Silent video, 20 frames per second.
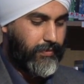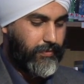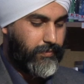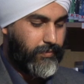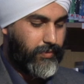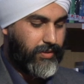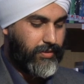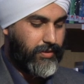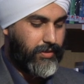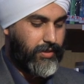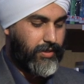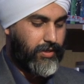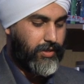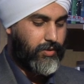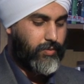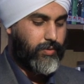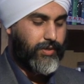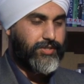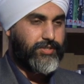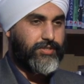with a
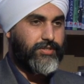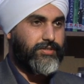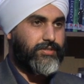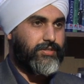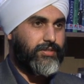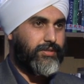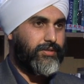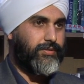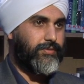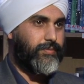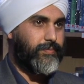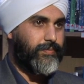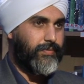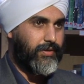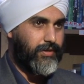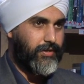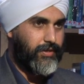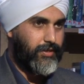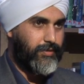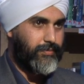question to you,
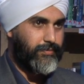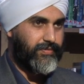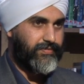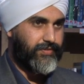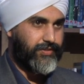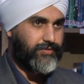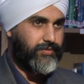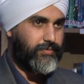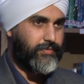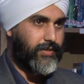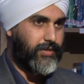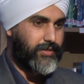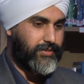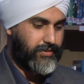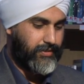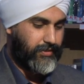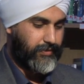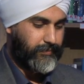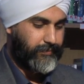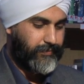Professor Upkar
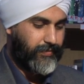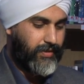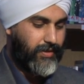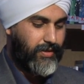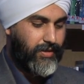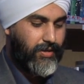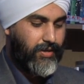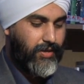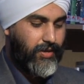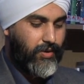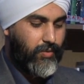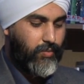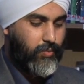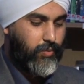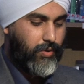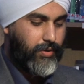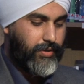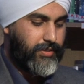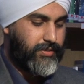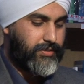Singh.
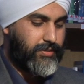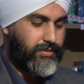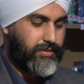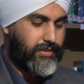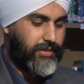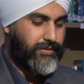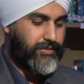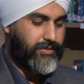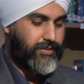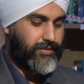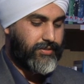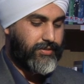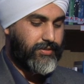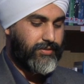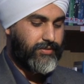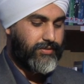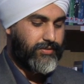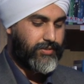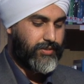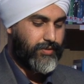Why is the census
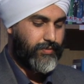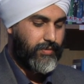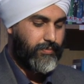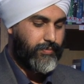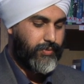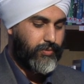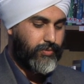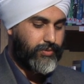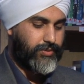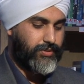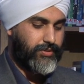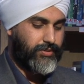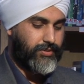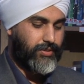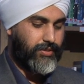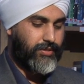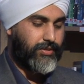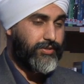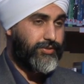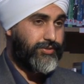so important
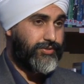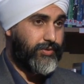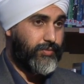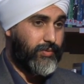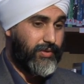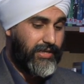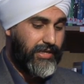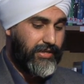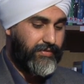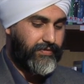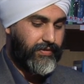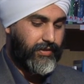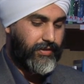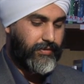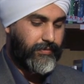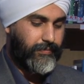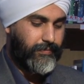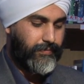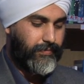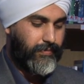to the country we live
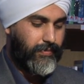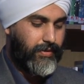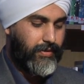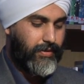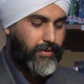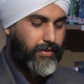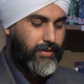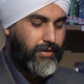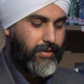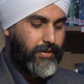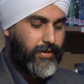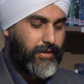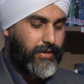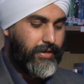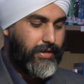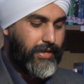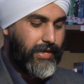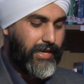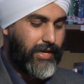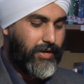in,
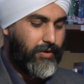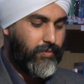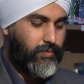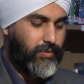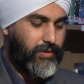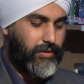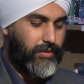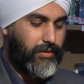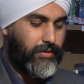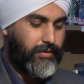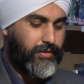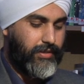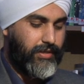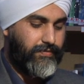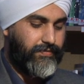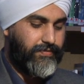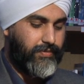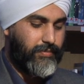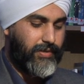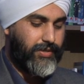and how will the
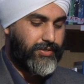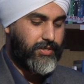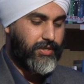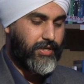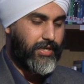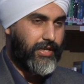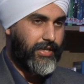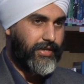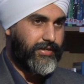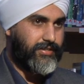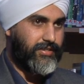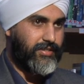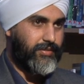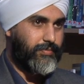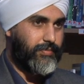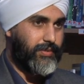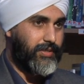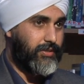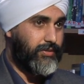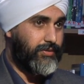information
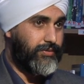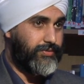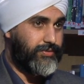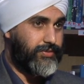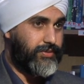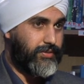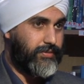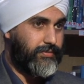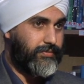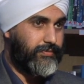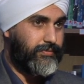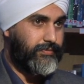collected be used?